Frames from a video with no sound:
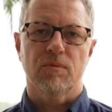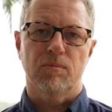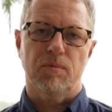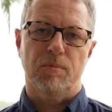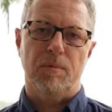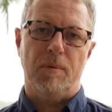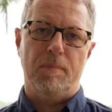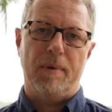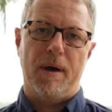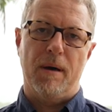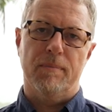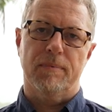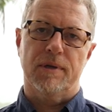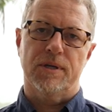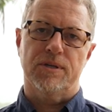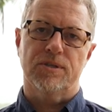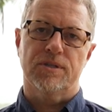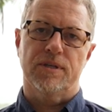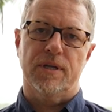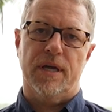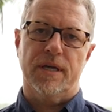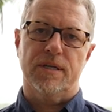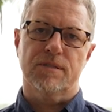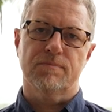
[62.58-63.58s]
that will be
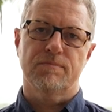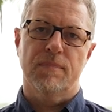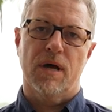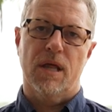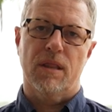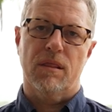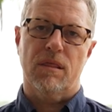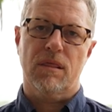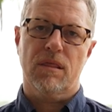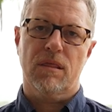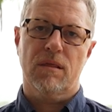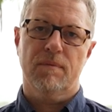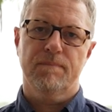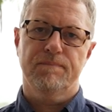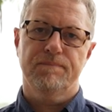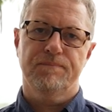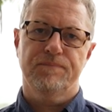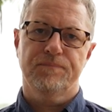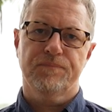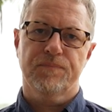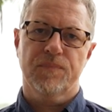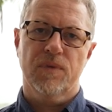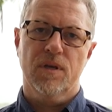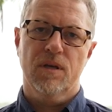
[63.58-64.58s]
published next month.
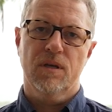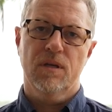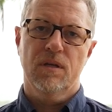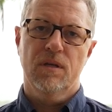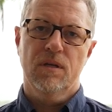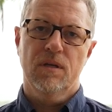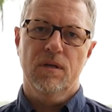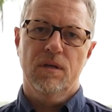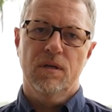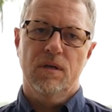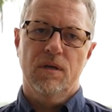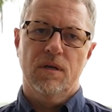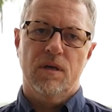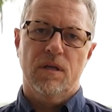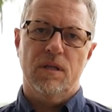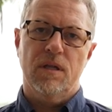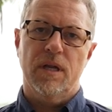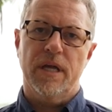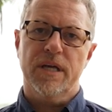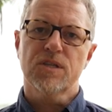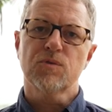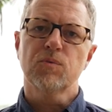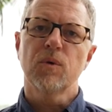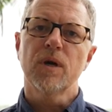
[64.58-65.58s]
In
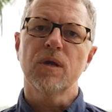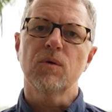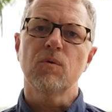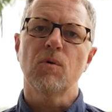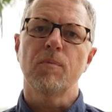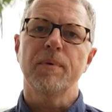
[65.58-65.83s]
the next week,